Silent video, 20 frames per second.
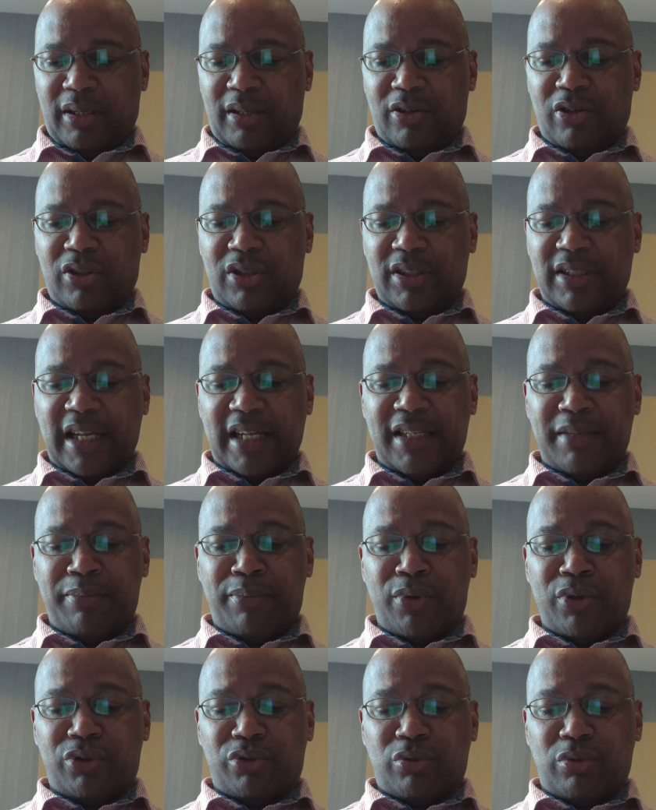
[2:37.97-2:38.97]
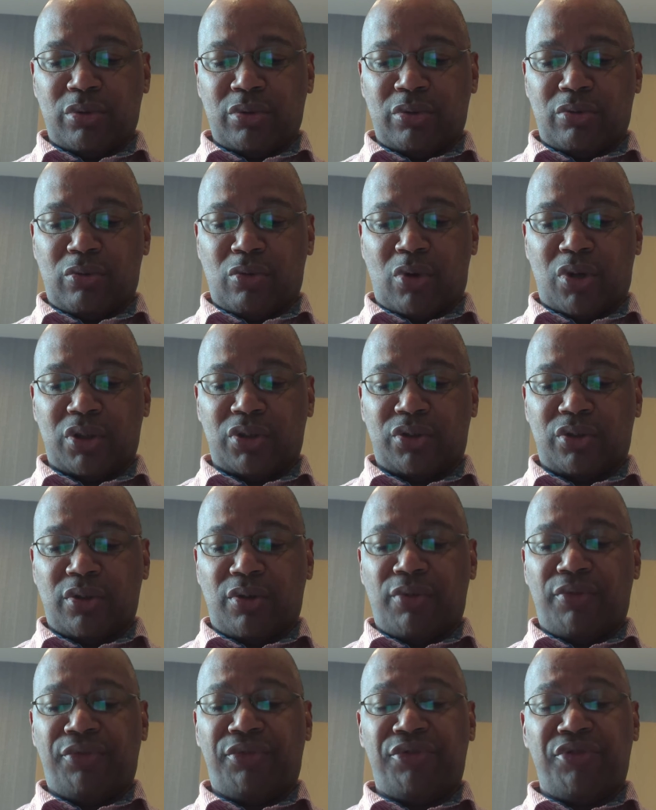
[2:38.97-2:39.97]
Notice that the boat was
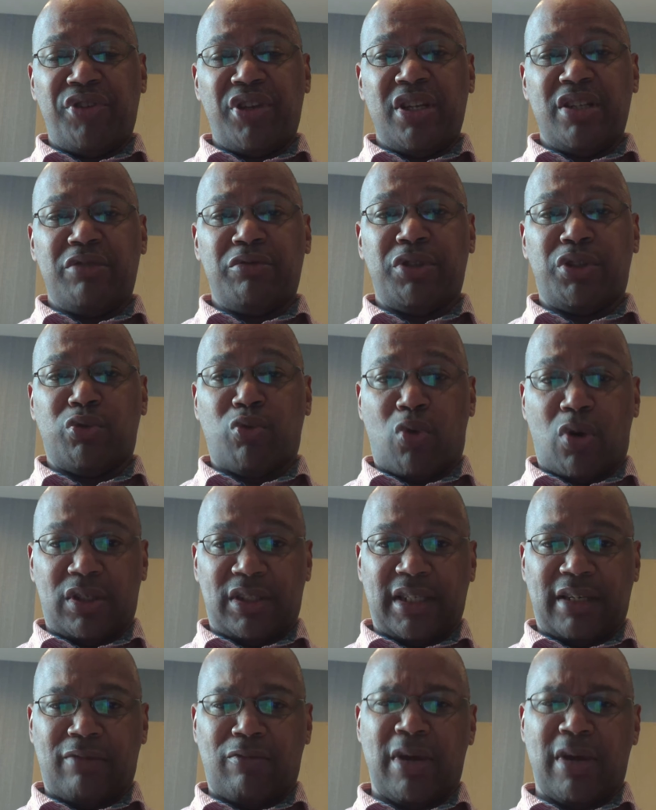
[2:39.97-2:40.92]
filled with water.